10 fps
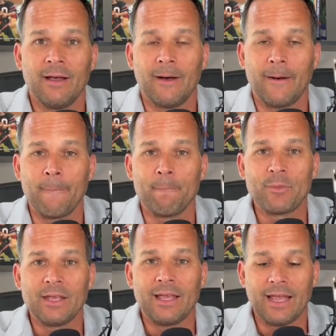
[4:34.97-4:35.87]

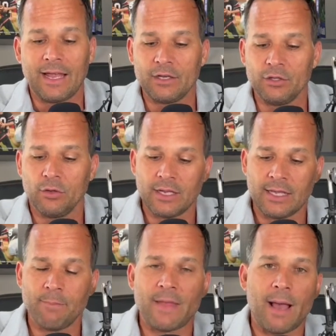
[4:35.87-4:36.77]
And you can
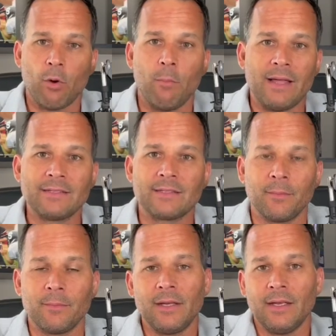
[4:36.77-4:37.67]
keep that
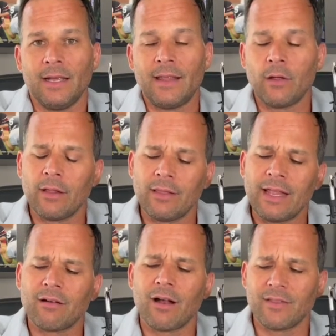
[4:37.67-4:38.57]
momentum. And then
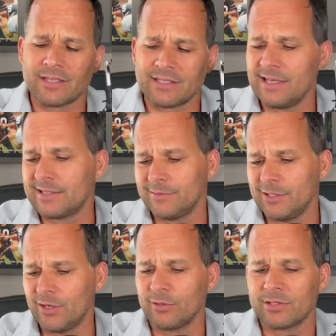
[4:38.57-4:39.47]
later on in the season,
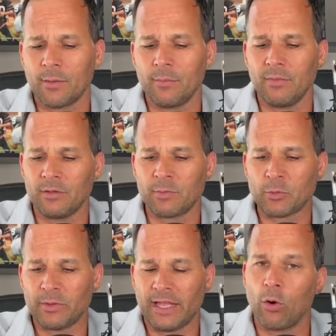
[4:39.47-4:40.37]
especially
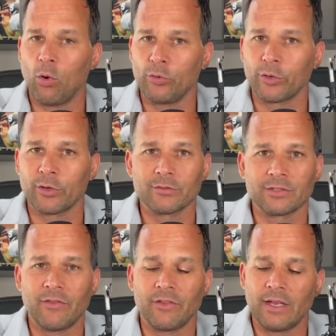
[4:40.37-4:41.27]
when they get older,
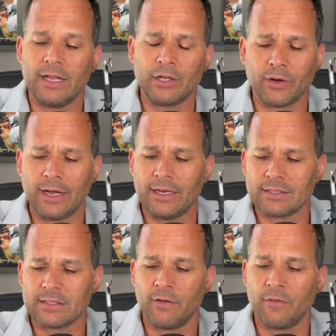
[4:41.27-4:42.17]
7th and 8th grade and
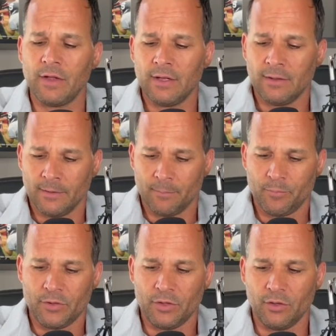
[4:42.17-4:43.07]
stuff,
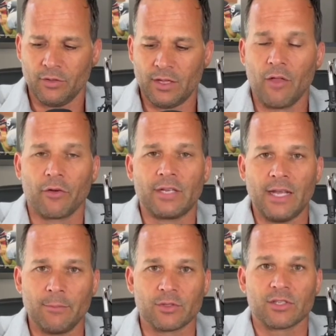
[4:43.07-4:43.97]
the other
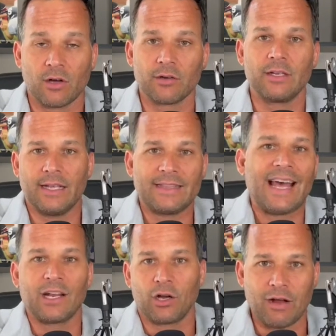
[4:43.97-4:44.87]
teams will start to get
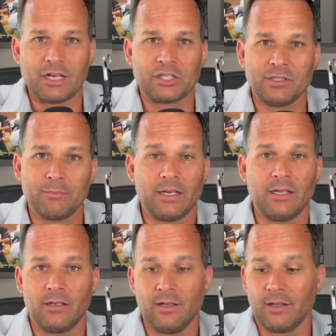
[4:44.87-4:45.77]
that aggression. But
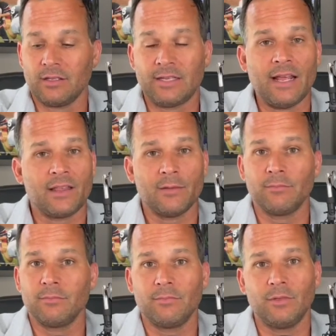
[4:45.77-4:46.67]
it could take
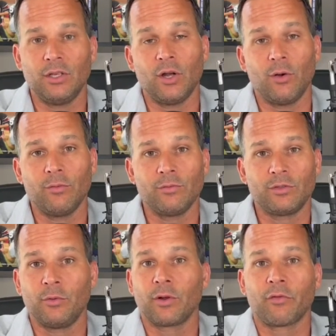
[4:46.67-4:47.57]
them,
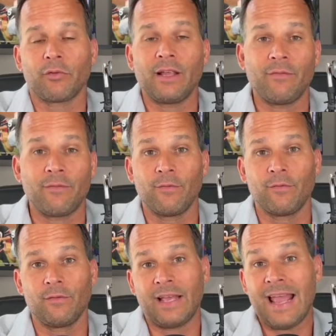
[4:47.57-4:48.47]
2 or 3
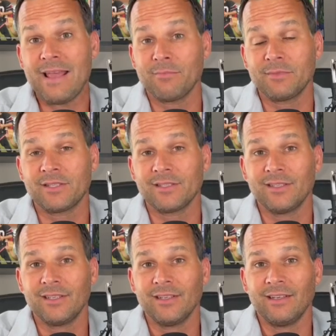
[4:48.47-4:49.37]
games.
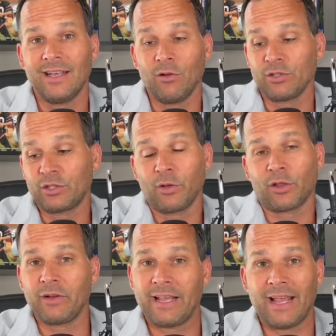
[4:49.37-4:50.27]
And those 2 or
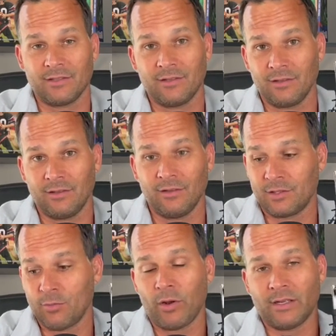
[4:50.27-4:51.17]
3 games,
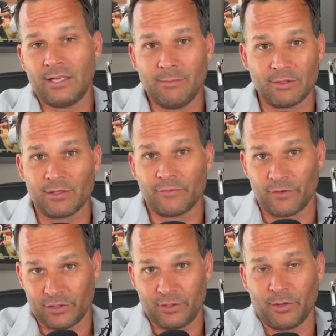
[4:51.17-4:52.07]
smoking teams those
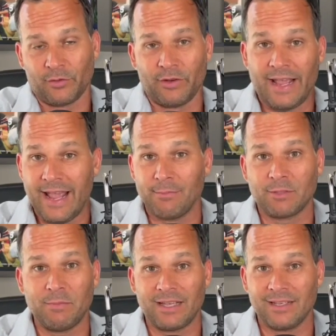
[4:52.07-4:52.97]
first 2 or 3 games
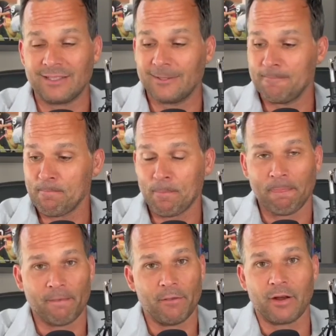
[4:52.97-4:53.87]
because
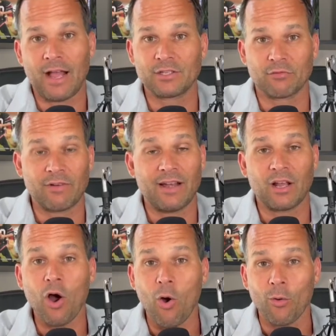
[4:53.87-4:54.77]
your guys are ready to
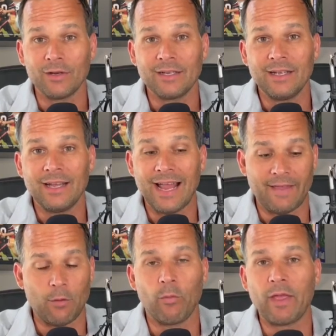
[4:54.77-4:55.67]
go. and
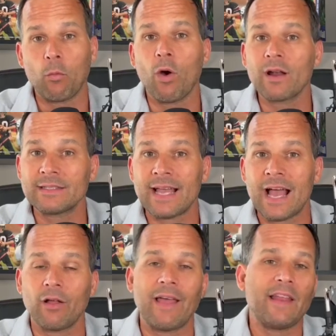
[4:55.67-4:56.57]
they want to
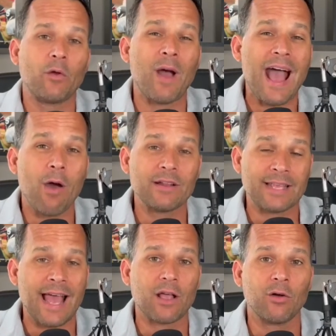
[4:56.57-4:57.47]
tackle, and they know how to
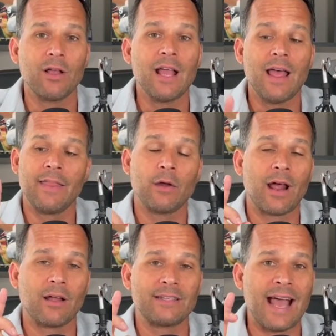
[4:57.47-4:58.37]
tackle, and they know
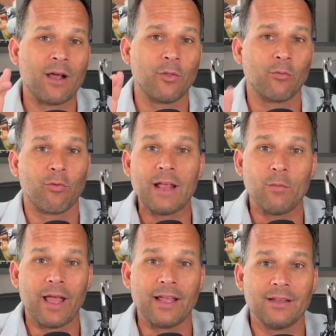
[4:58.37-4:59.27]
how to tackle the right
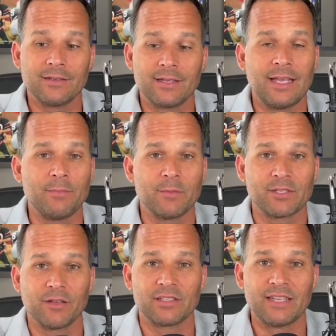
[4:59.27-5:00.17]
way to keep
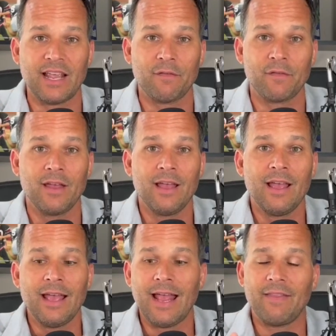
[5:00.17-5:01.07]
themselves safe,
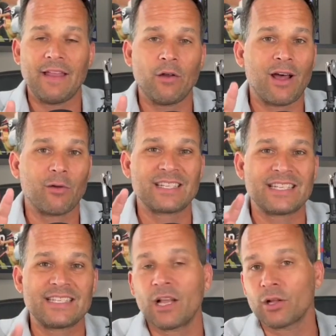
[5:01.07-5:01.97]
and they know how to
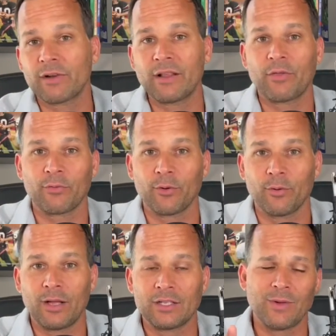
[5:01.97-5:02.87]
accelerate through.
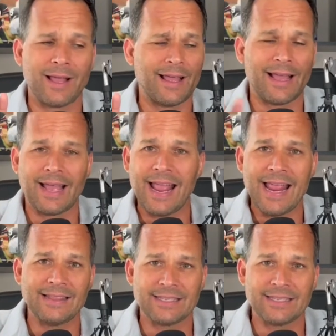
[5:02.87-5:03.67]
That's why I hate this